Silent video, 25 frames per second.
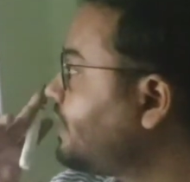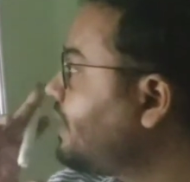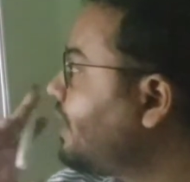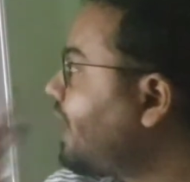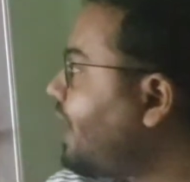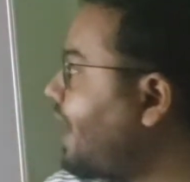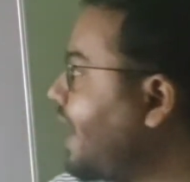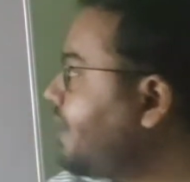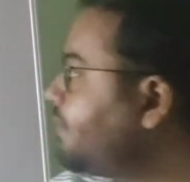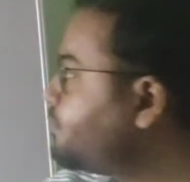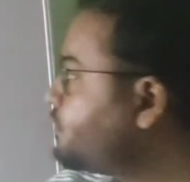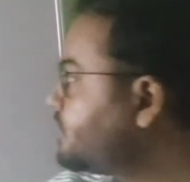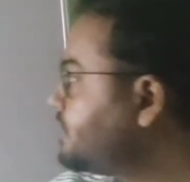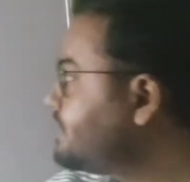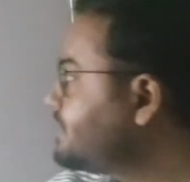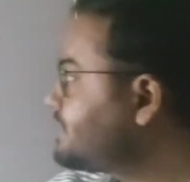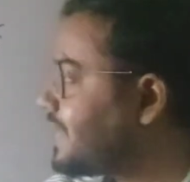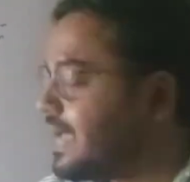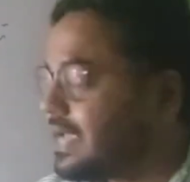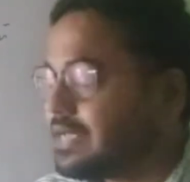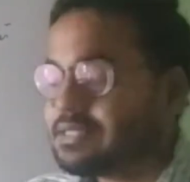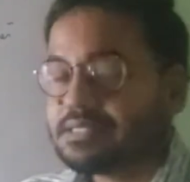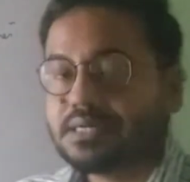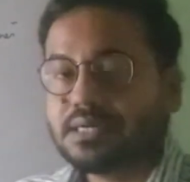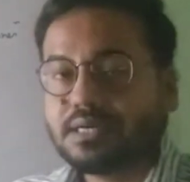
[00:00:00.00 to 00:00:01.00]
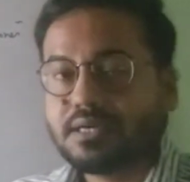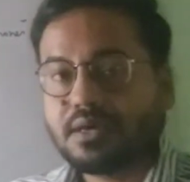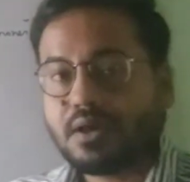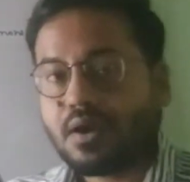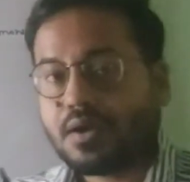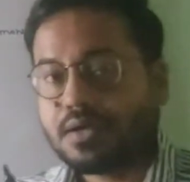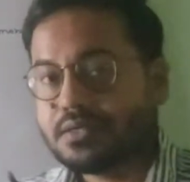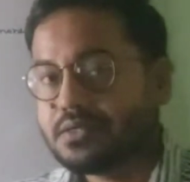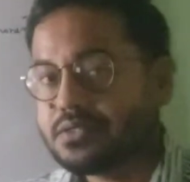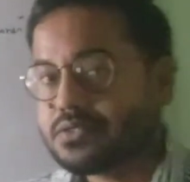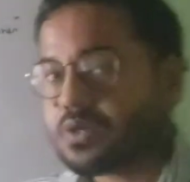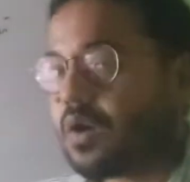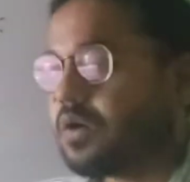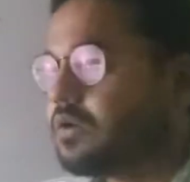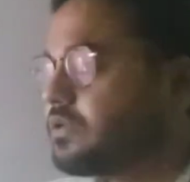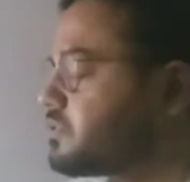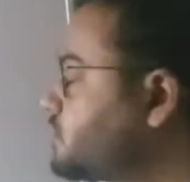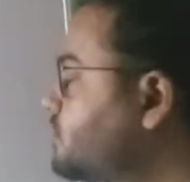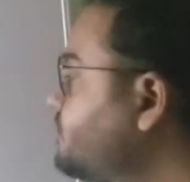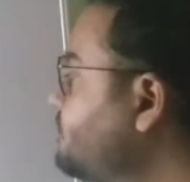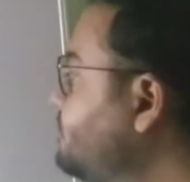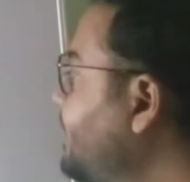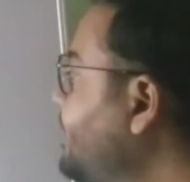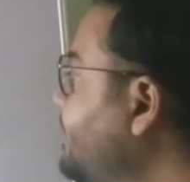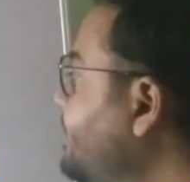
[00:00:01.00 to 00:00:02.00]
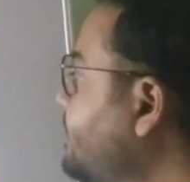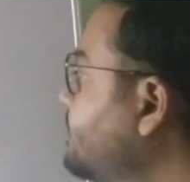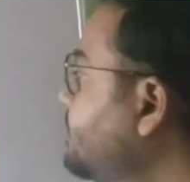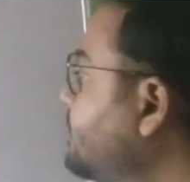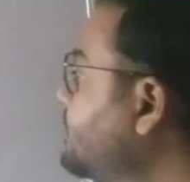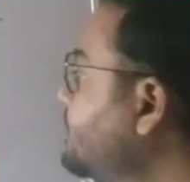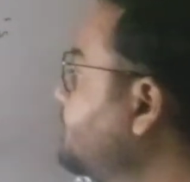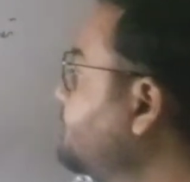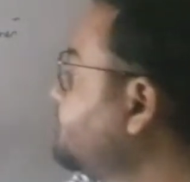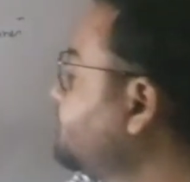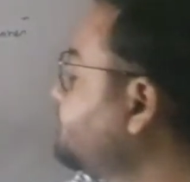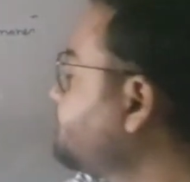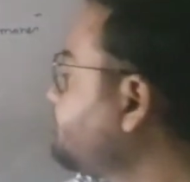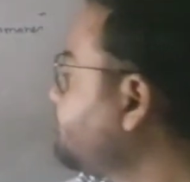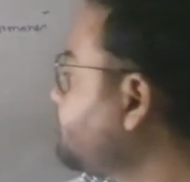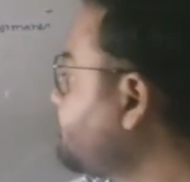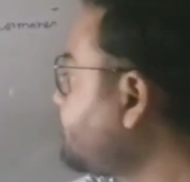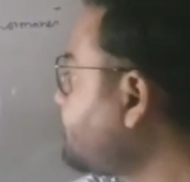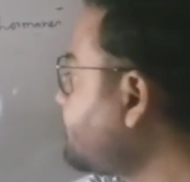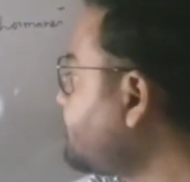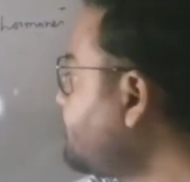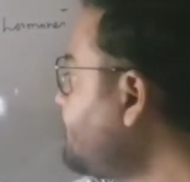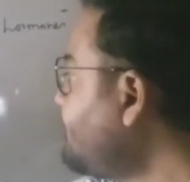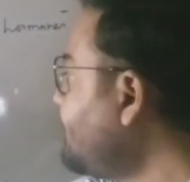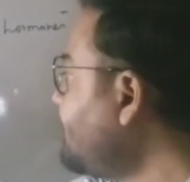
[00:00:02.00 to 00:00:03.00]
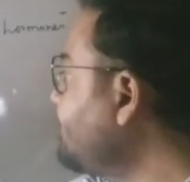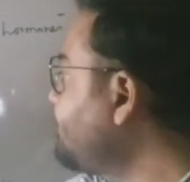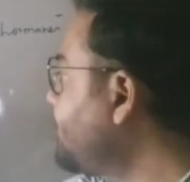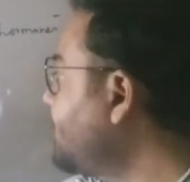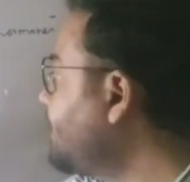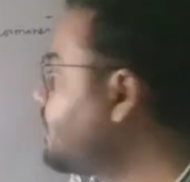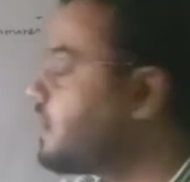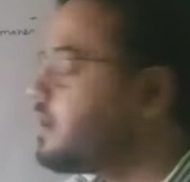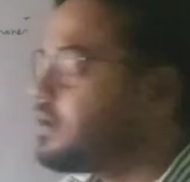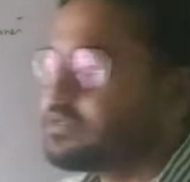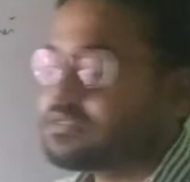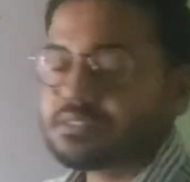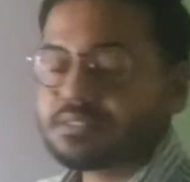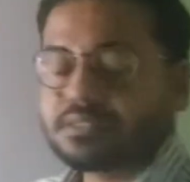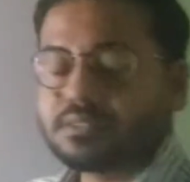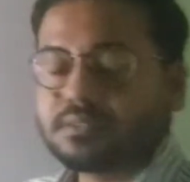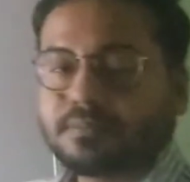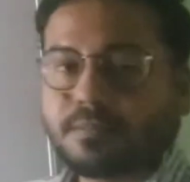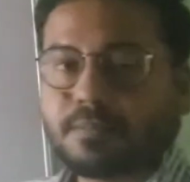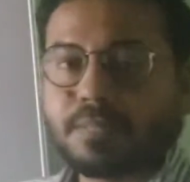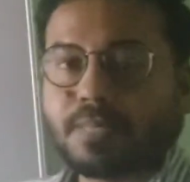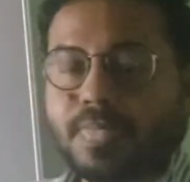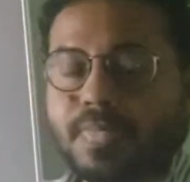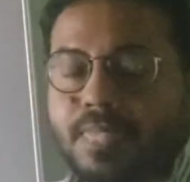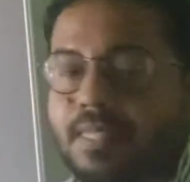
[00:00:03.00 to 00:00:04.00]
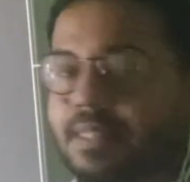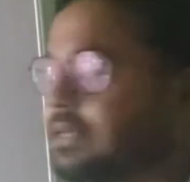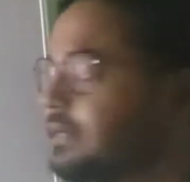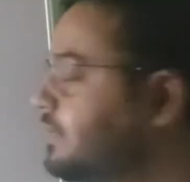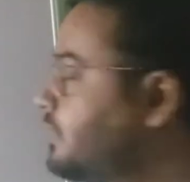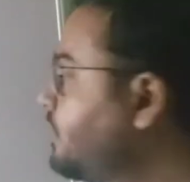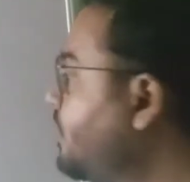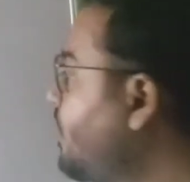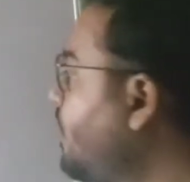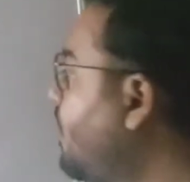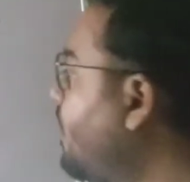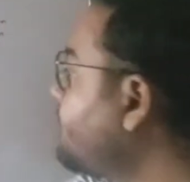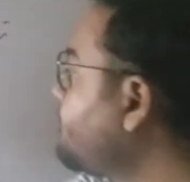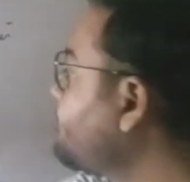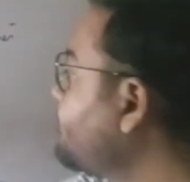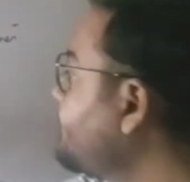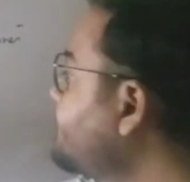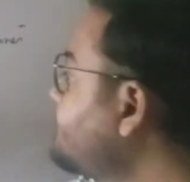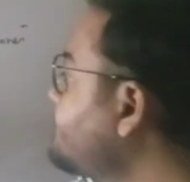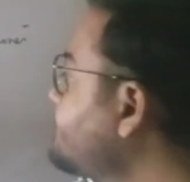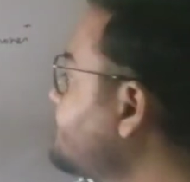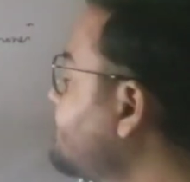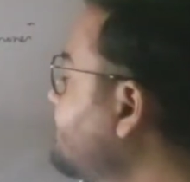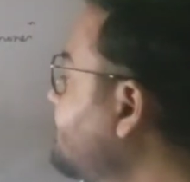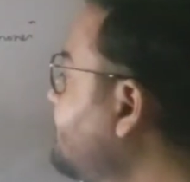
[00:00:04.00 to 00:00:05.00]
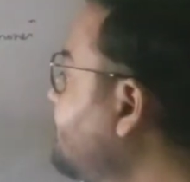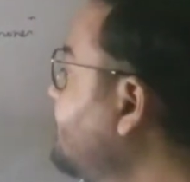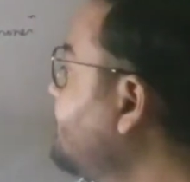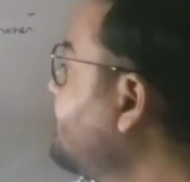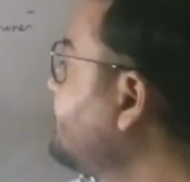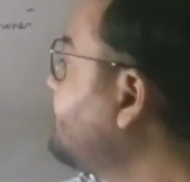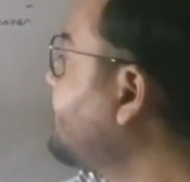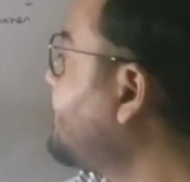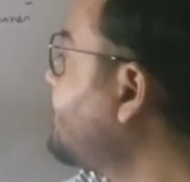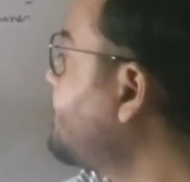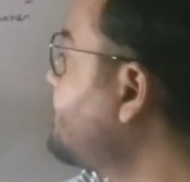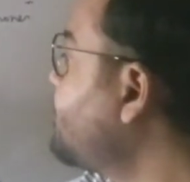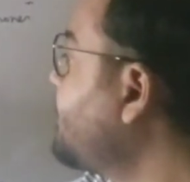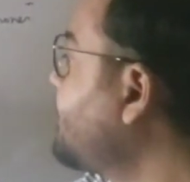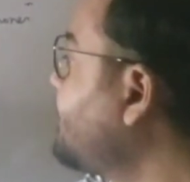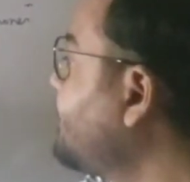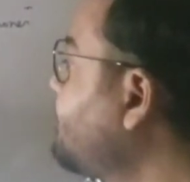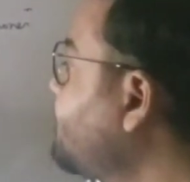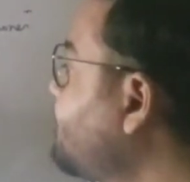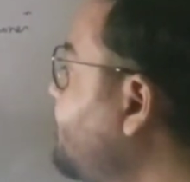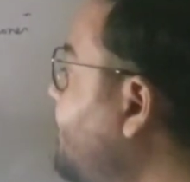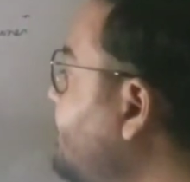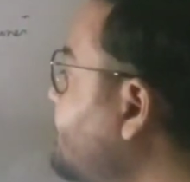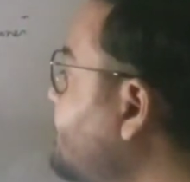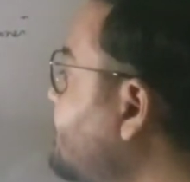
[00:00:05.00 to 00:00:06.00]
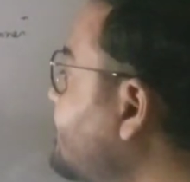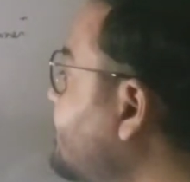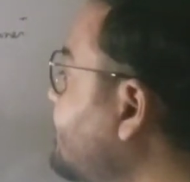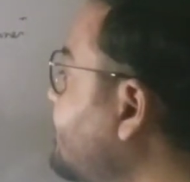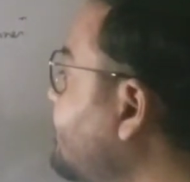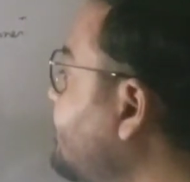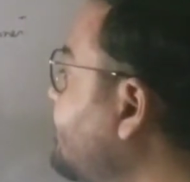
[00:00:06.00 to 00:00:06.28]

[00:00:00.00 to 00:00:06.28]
High protein diet is also very good because of its thermic effect.